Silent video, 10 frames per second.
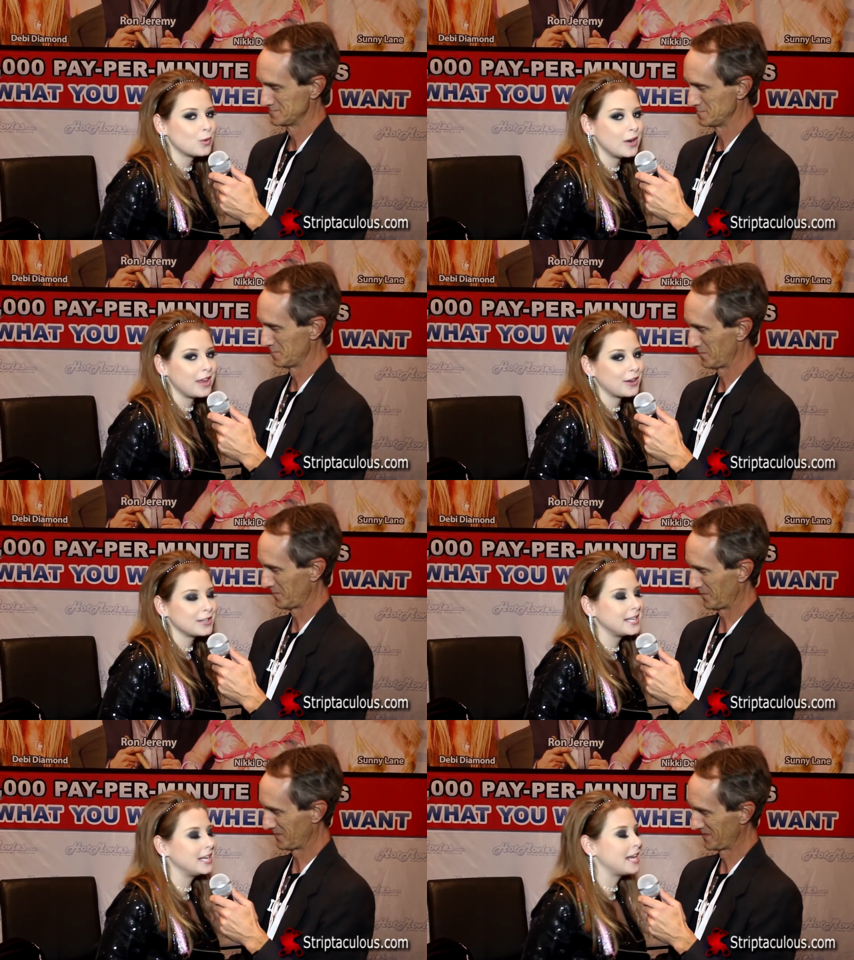
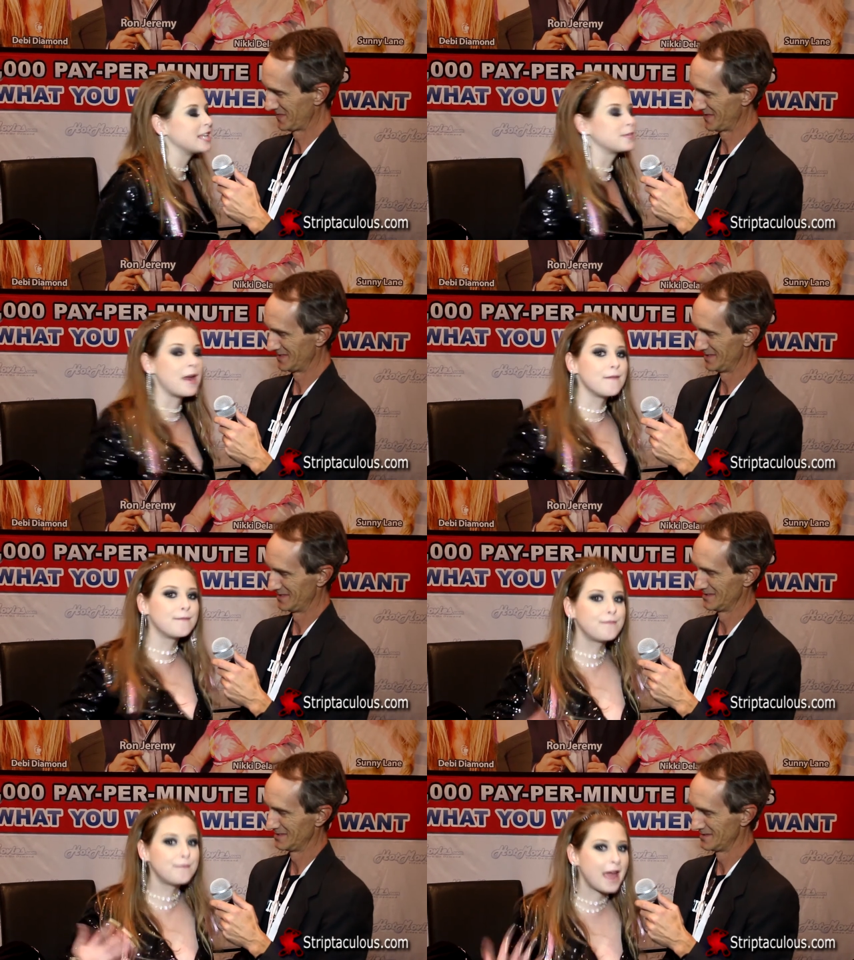Speaker 1: 2013 has been
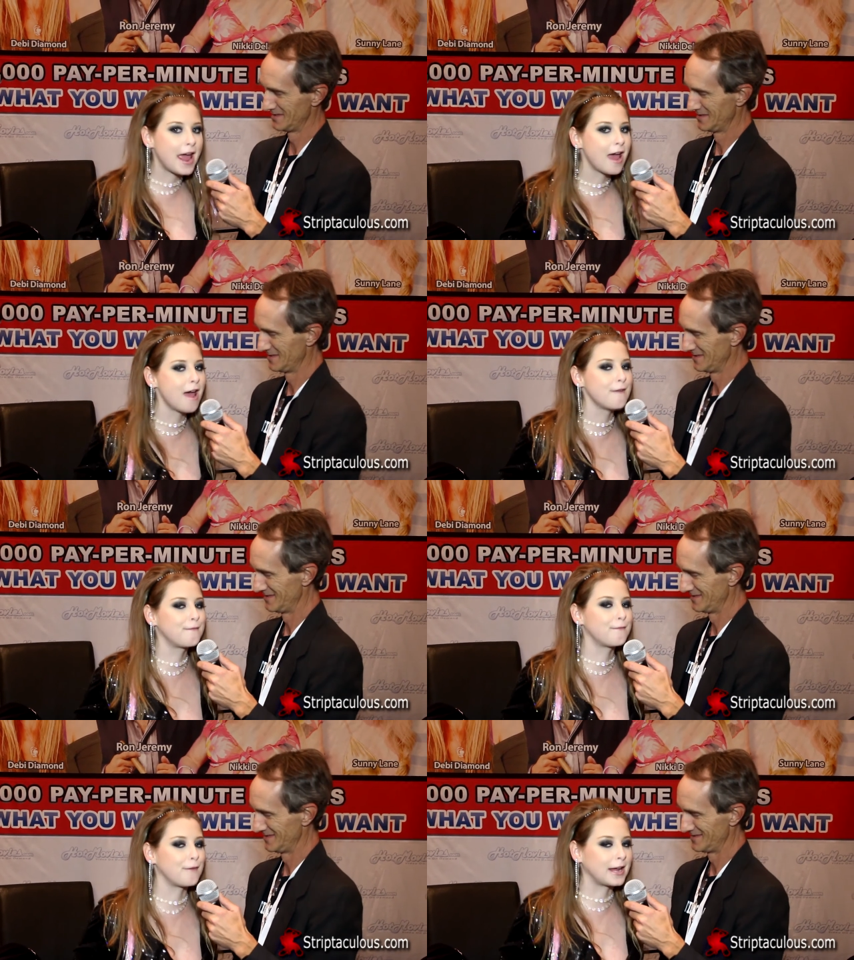
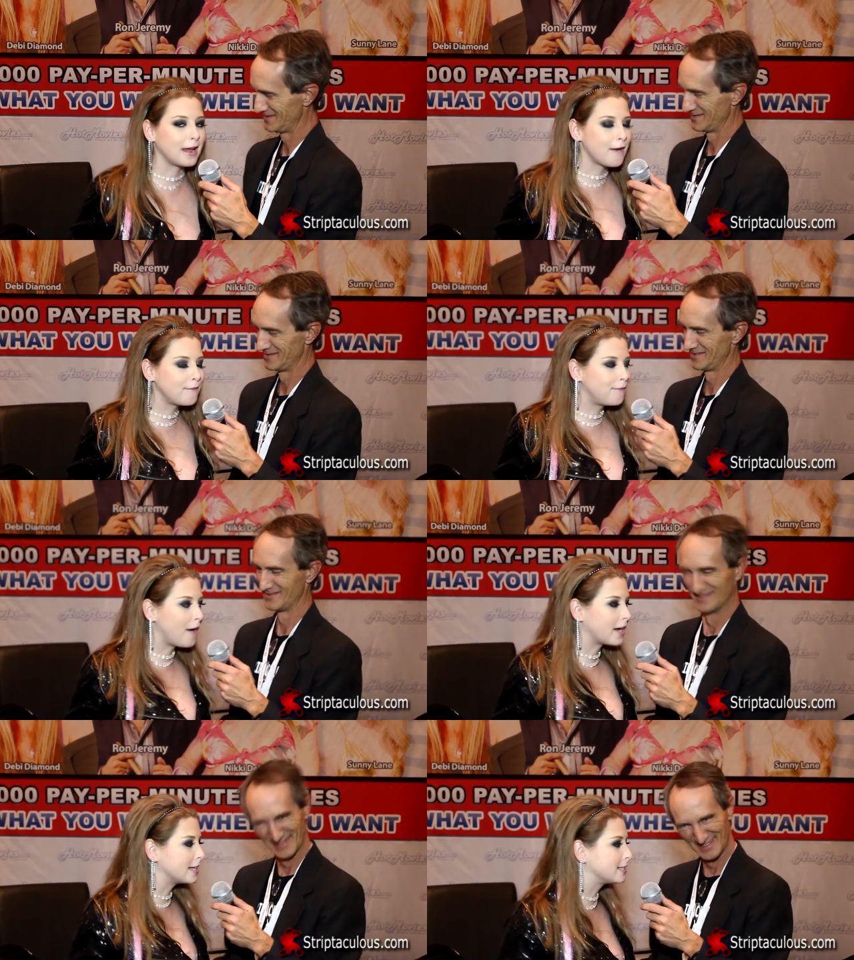fan freaking
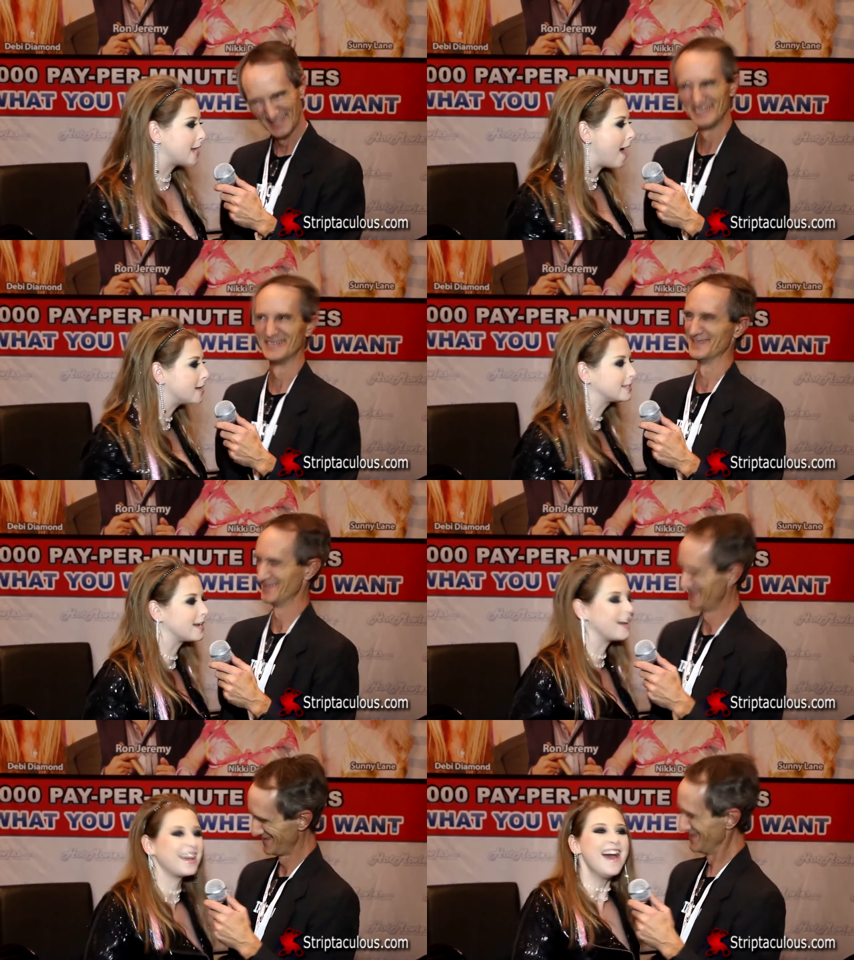fucking
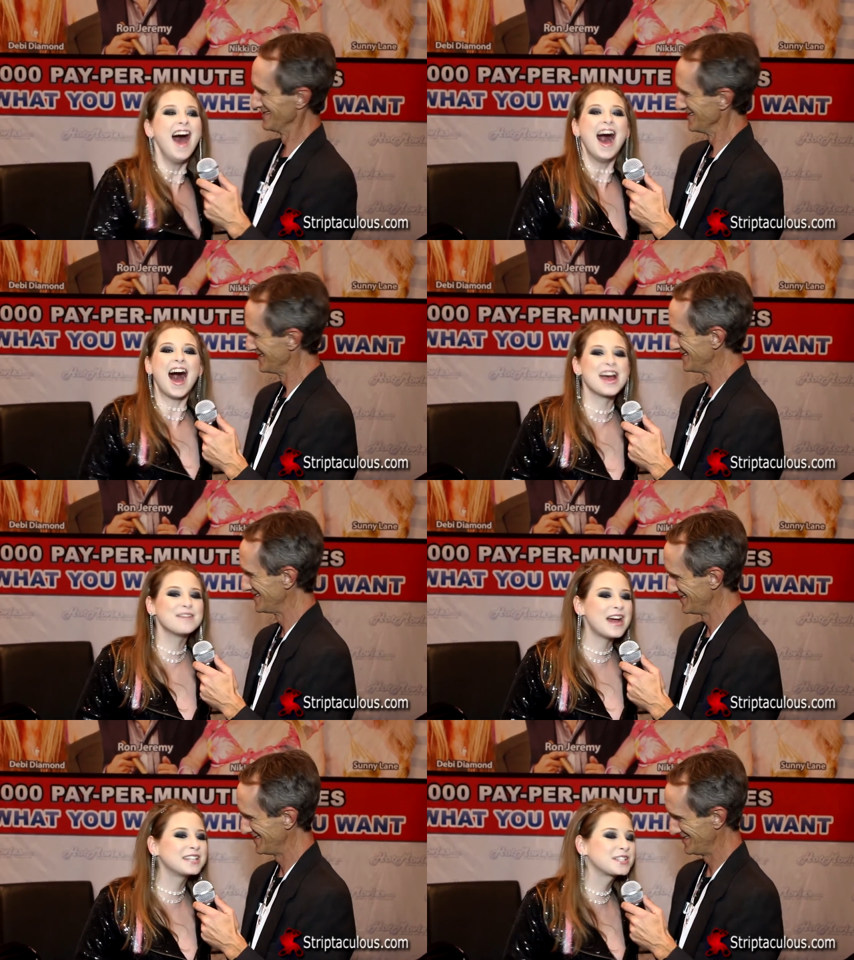tastic. I
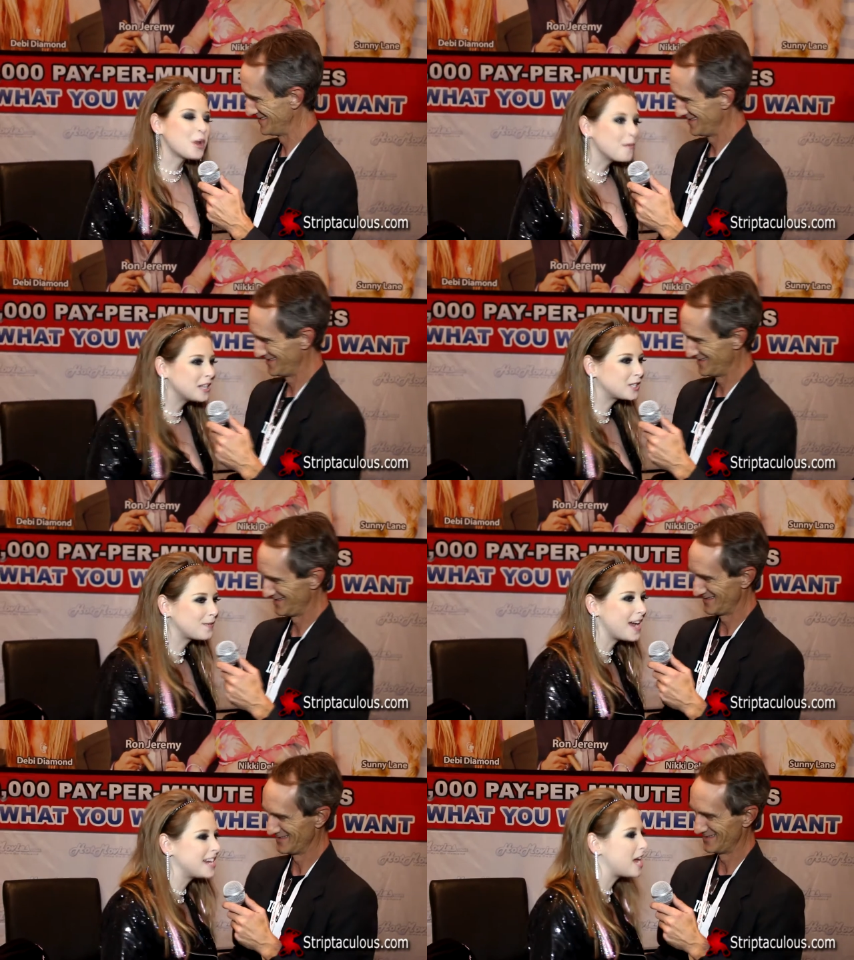have had so
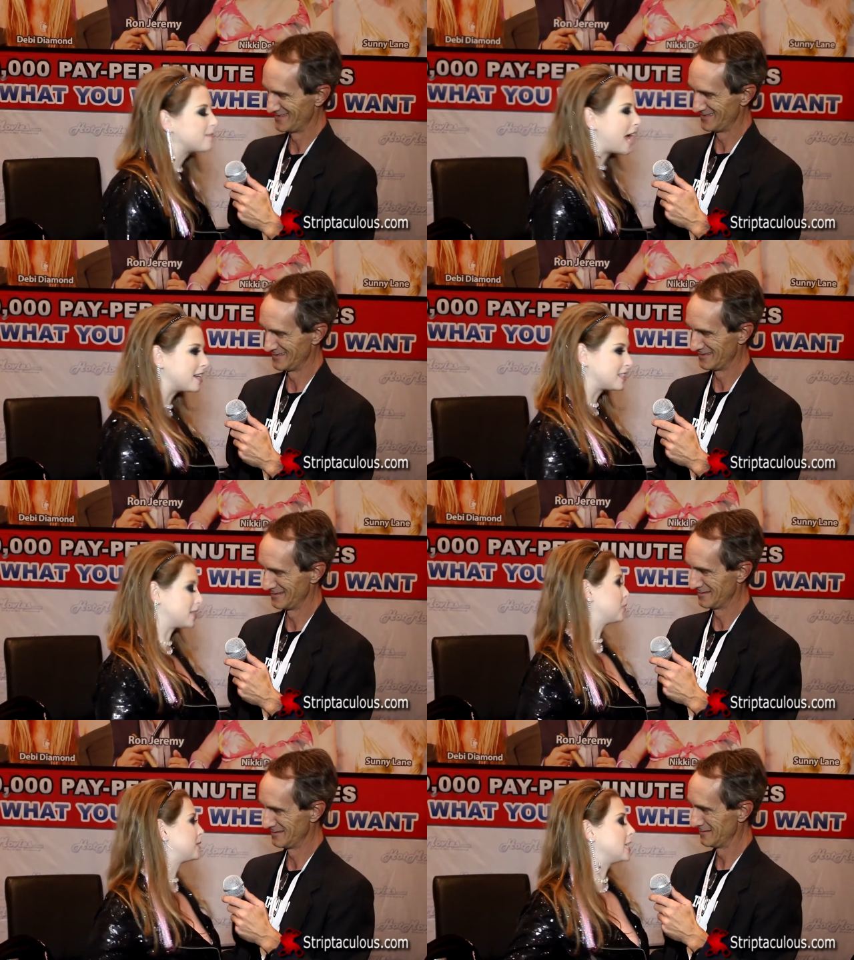much fun. I've got
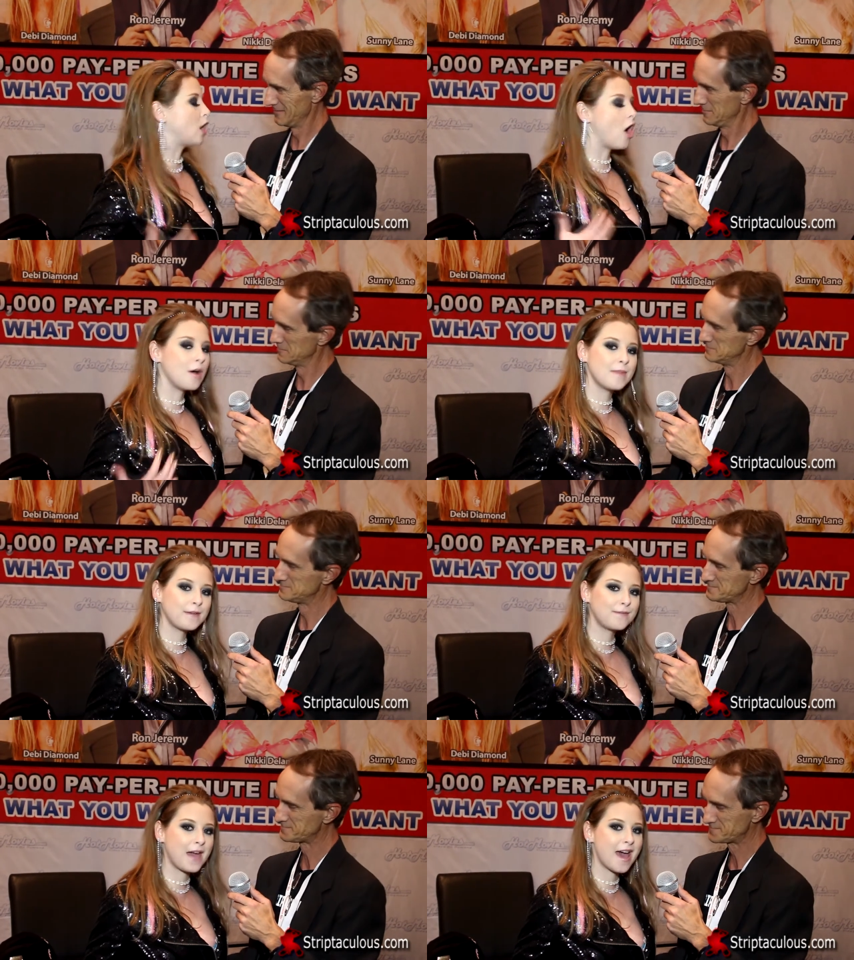to see all
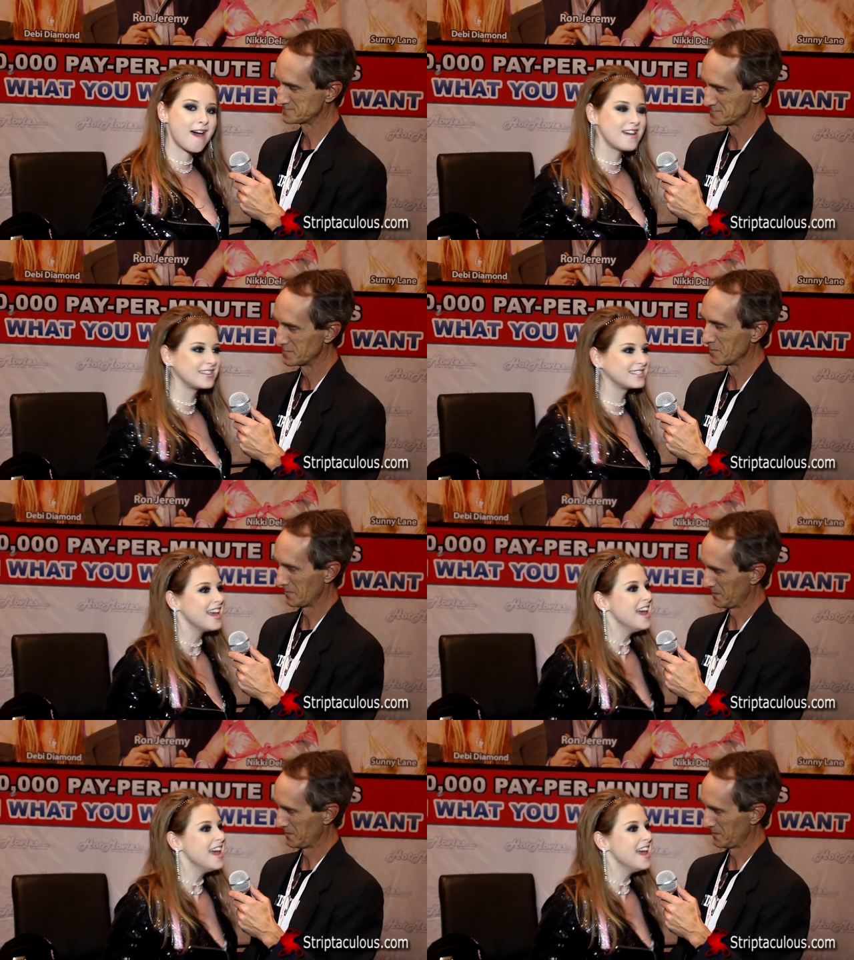my fans,